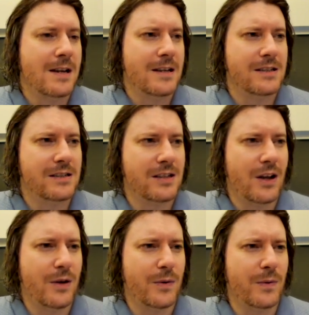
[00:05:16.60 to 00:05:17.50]

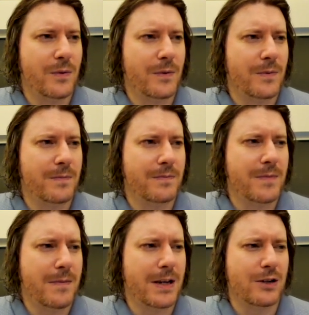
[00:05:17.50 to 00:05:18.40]
So
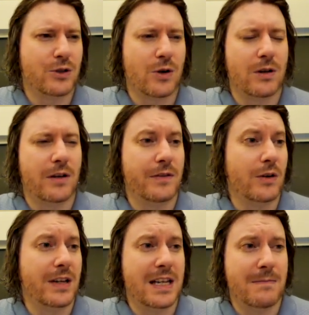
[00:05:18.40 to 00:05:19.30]
maybe control over
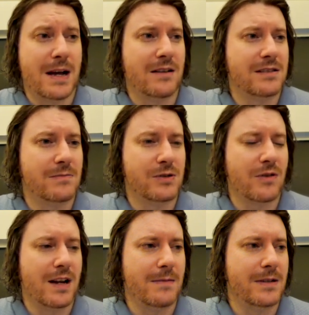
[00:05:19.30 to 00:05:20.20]
your email
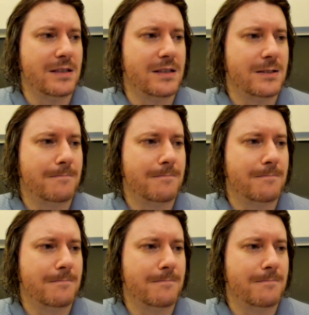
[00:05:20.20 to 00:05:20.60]
subscribers.